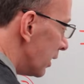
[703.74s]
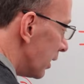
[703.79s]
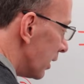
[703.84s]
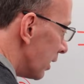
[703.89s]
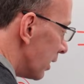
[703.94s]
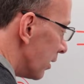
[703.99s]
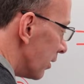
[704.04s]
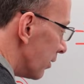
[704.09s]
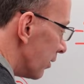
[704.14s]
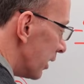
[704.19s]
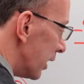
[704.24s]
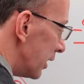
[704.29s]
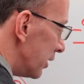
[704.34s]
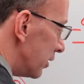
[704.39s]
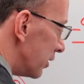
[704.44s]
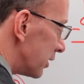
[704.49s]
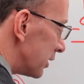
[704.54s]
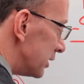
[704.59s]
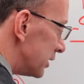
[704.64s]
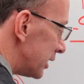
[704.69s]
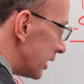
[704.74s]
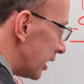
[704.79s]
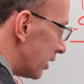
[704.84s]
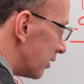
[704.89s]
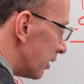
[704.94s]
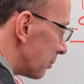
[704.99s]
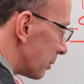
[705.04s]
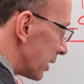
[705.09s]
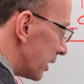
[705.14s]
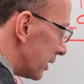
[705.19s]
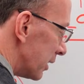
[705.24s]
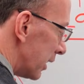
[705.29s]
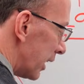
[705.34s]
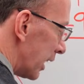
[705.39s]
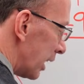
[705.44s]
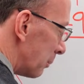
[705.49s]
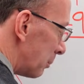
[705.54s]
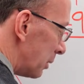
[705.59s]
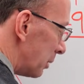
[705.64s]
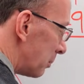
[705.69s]
All right, you can tell I'm getting
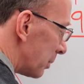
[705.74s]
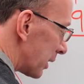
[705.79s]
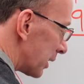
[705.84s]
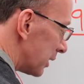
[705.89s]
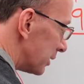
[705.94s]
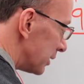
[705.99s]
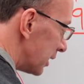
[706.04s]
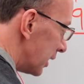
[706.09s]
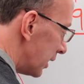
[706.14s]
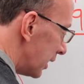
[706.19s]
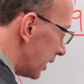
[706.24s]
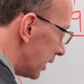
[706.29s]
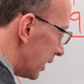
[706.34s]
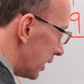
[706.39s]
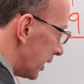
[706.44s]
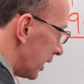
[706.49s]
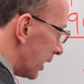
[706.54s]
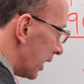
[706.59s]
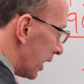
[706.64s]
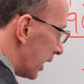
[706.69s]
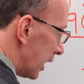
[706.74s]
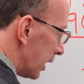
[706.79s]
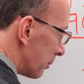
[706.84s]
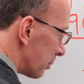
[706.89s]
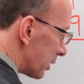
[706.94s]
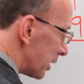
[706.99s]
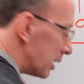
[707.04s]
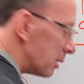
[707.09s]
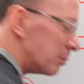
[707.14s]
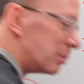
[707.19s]
happy because I'm gonna